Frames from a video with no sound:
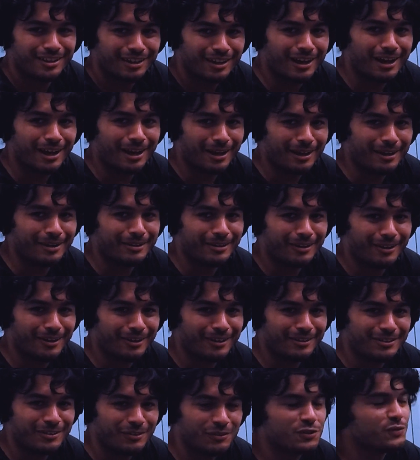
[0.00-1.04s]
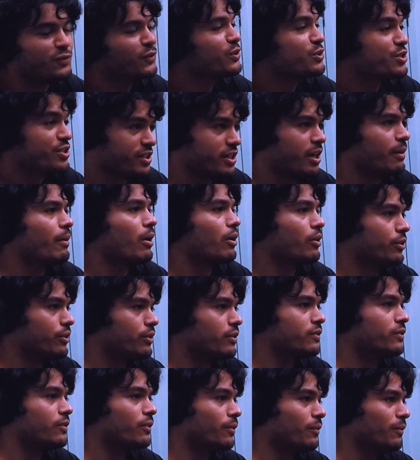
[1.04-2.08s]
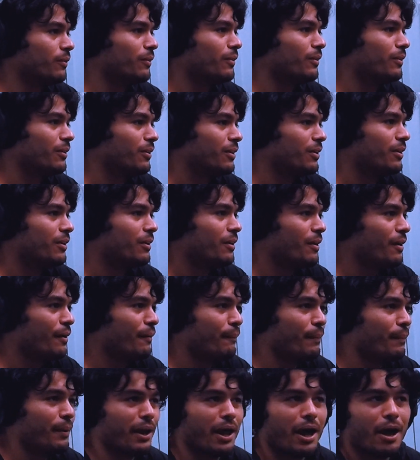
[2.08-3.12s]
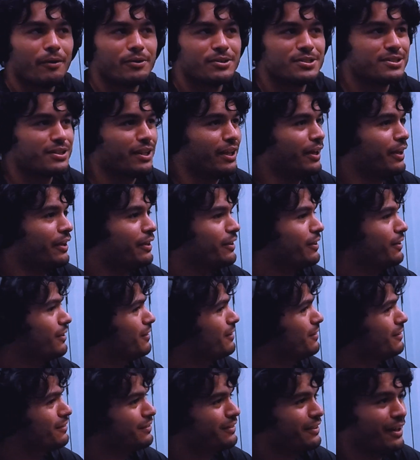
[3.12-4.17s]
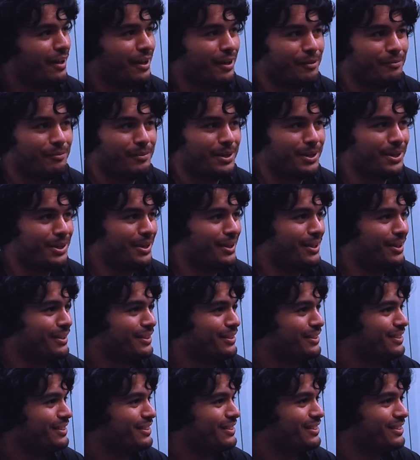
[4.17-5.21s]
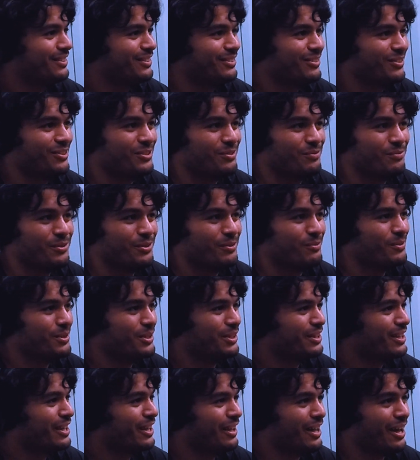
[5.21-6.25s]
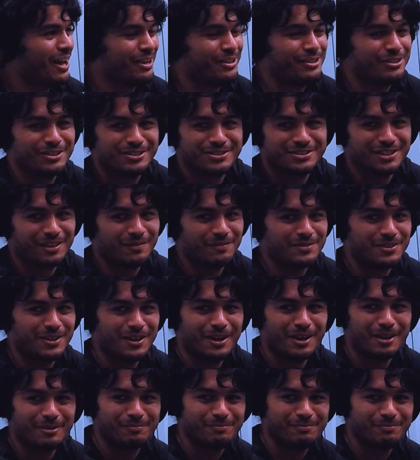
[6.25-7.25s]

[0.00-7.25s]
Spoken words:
and those footages came out good too. But I was like, damn, man. I could have saved time.